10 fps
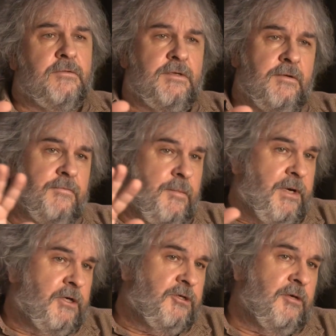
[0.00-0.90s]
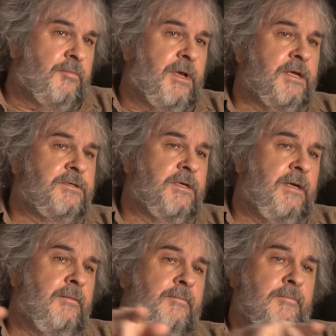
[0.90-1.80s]
of the picture plus
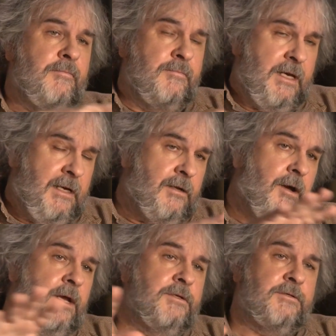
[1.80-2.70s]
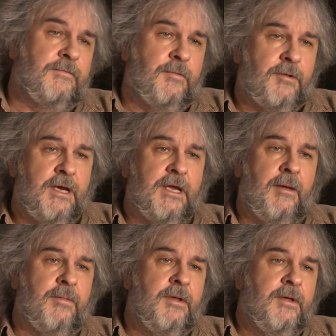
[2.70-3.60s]
the headlines of the
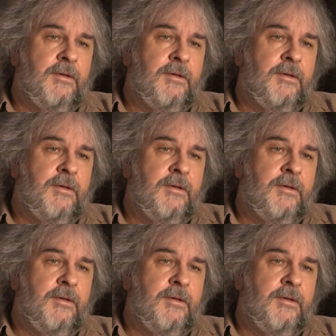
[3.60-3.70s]
breakup,